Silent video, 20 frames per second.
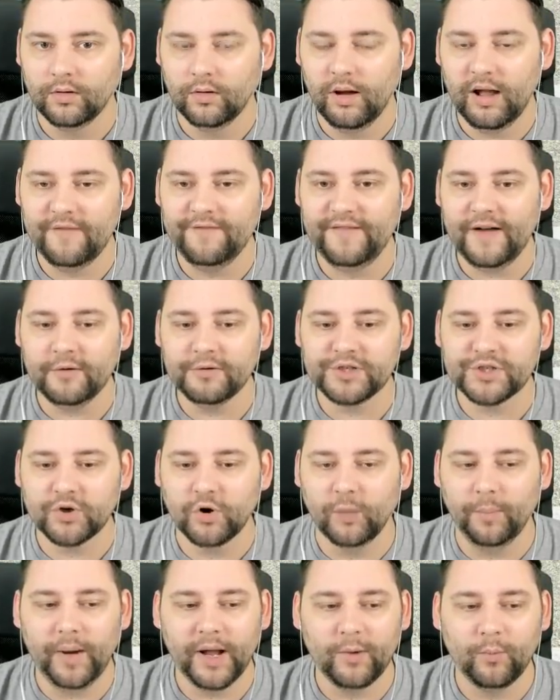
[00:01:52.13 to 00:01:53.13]
Oh, I fell
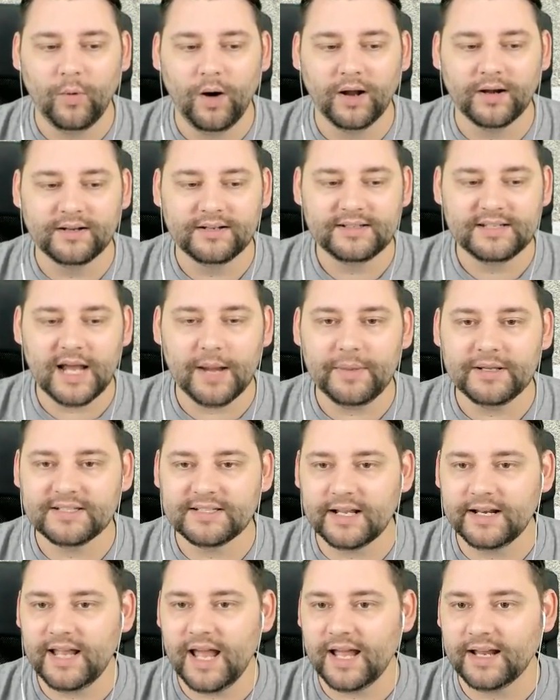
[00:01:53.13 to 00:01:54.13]
short by one. Damn it,
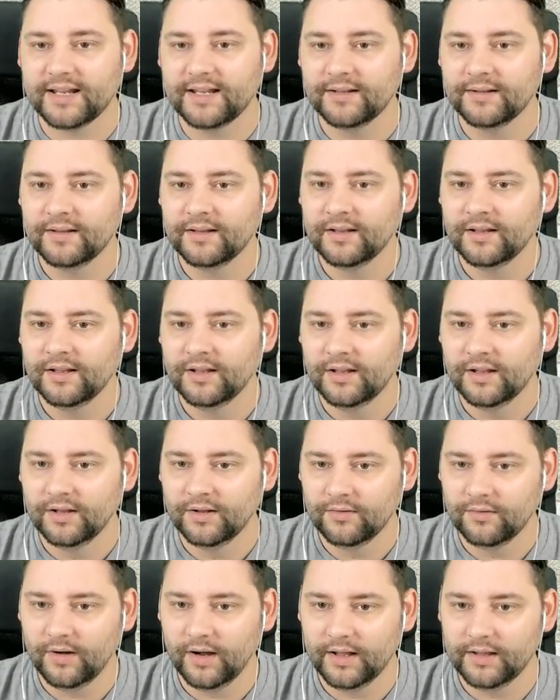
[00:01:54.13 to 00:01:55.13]
Seniac!
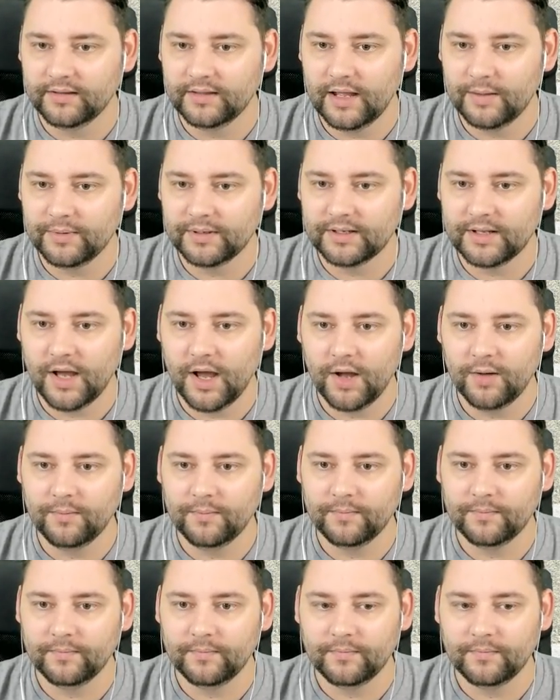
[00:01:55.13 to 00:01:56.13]
Right, there we go.